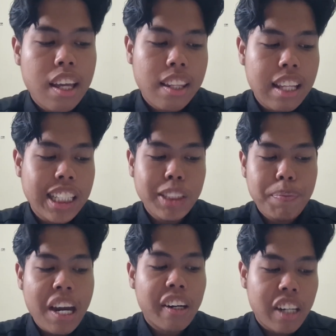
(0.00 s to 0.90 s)
This
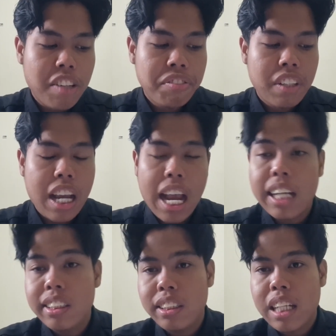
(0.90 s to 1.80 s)
paragraph,
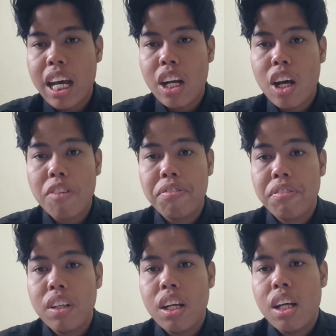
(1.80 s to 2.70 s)
instead of
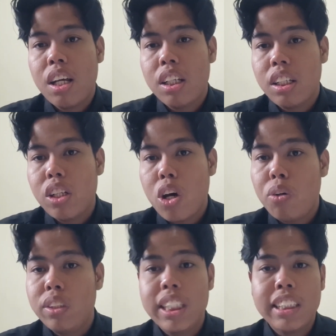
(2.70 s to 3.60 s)

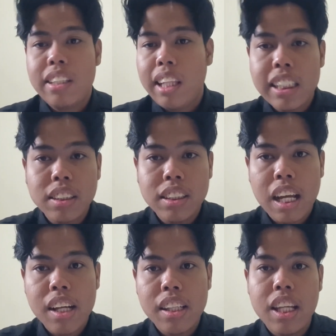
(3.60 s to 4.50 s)
just
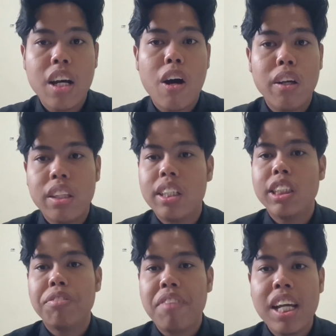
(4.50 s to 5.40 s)
listing the
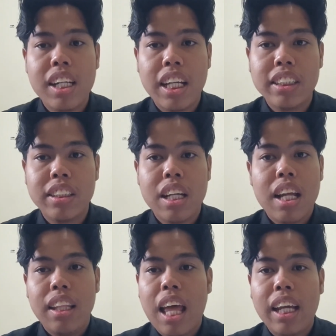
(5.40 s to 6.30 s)
author's findings
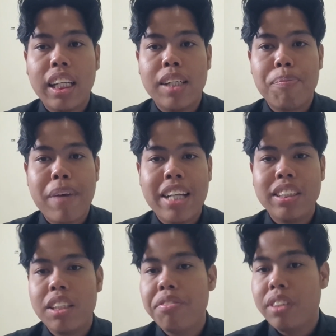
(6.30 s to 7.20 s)
like a
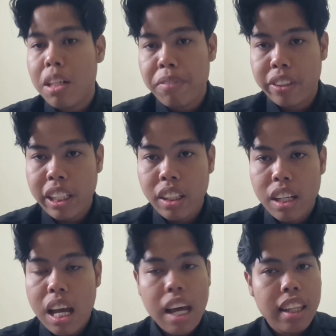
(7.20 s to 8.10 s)
passive summary,
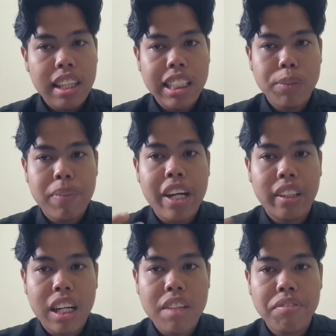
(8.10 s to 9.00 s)
this
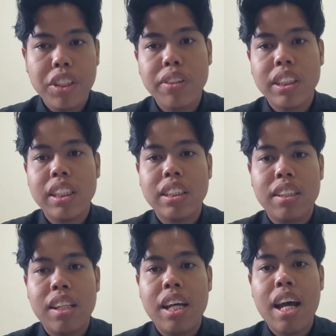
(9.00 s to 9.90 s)
paragraph uses
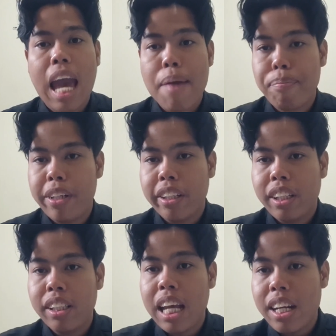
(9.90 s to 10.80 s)
the
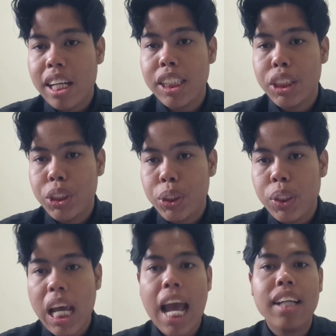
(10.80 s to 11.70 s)
empirical data
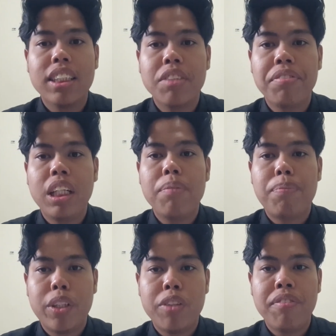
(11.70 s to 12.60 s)
to actively
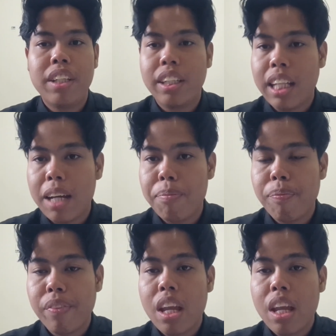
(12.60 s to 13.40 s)
prove the claim.